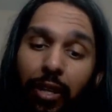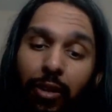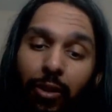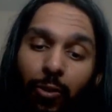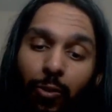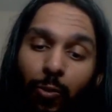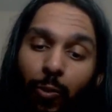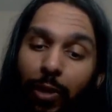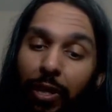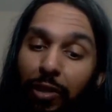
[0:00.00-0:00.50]

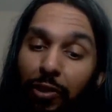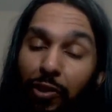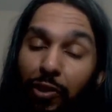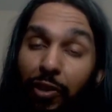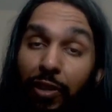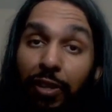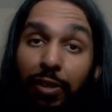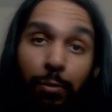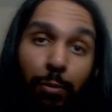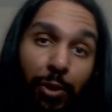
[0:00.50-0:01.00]
which
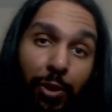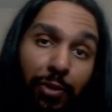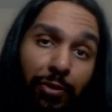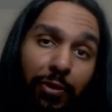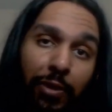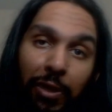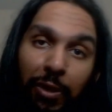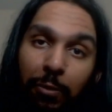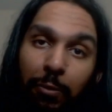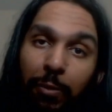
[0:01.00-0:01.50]
is
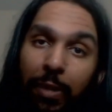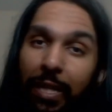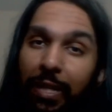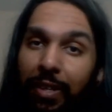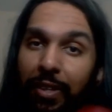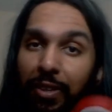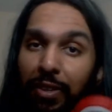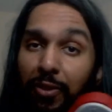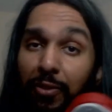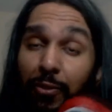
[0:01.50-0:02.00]
perfect
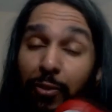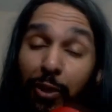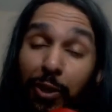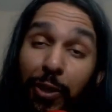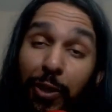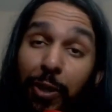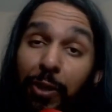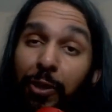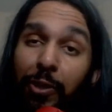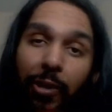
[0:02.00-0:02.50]
because for
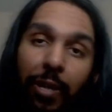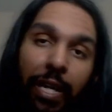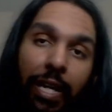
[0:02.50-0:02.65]
younger